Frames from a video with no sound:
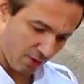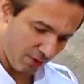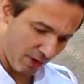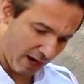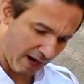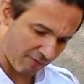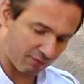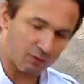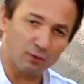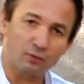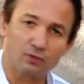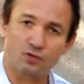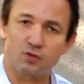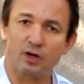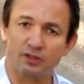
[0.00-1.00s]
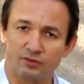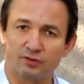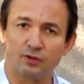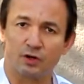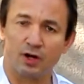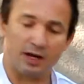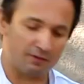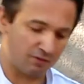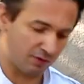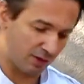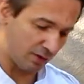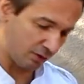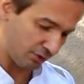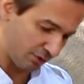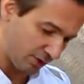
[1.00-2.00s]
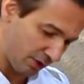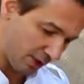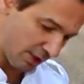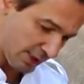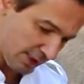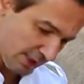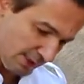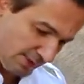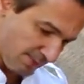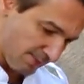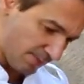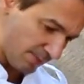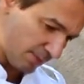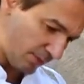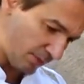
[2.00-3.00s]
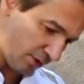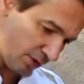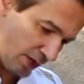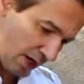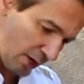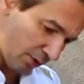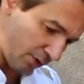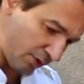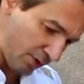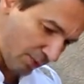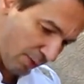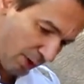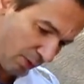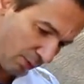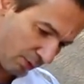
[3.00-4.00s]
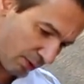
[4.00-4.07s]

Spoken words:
have to trust your knife skills. See how it's deboned.